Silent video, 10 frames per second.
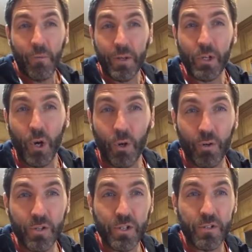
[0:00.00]

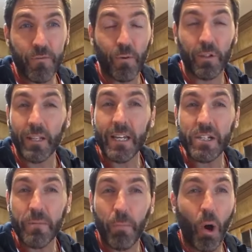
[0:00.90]
returns for at
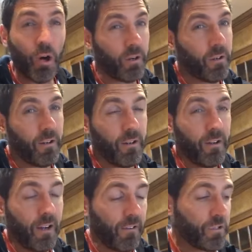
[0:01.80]
least part
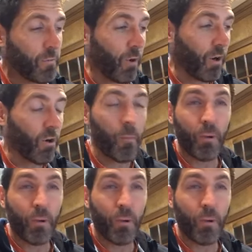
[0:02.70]
of tomorrow.